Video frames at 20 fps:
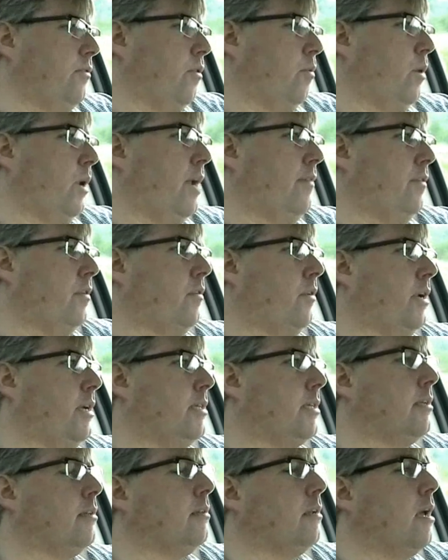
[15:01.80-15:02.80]
for whatever
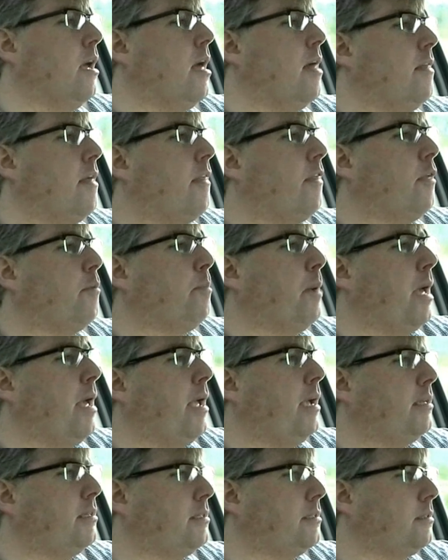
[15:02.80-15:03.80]
reason, that the
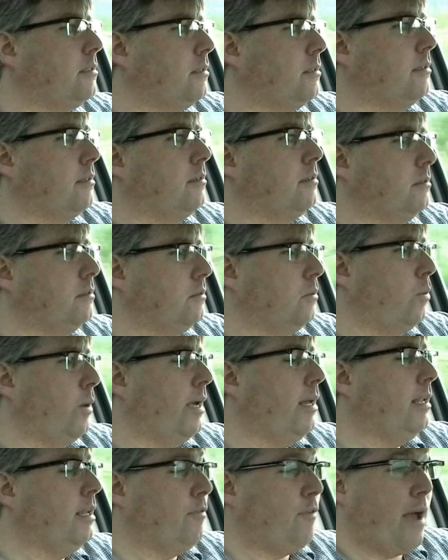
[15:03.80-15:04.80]
banks
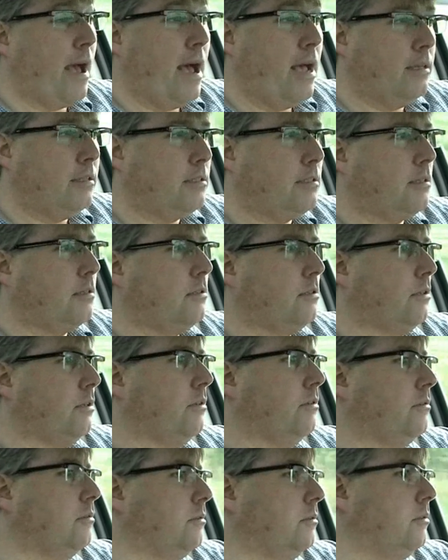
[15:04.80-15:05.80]
will, if asked
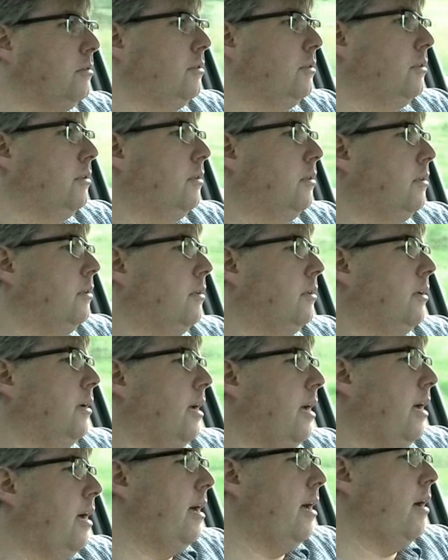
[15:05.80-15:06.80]
to,
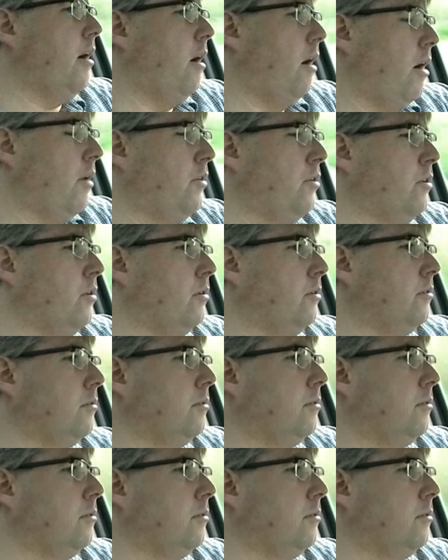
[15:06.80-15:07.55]
honor